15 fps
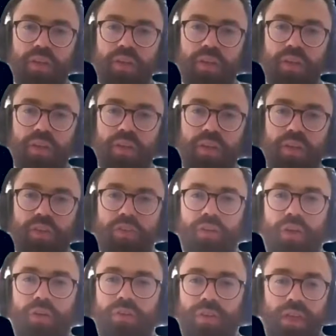So
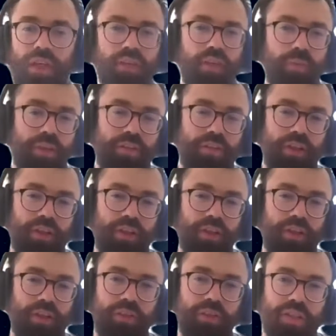yeah, you'll be assessed on each of
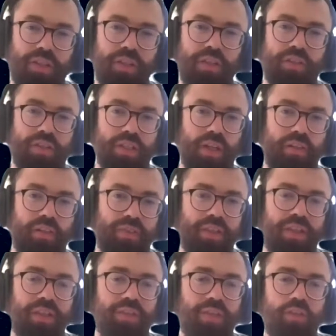these in turn. The
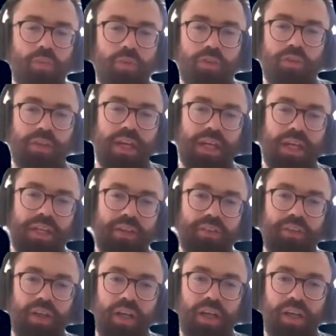assessment scale is
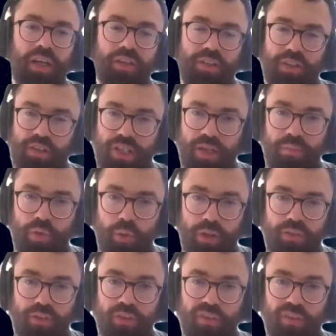10
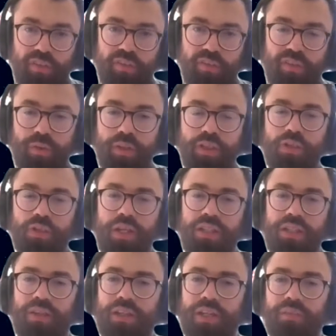points for each
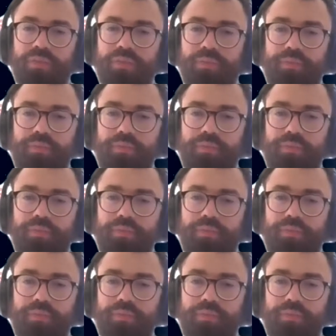criteria.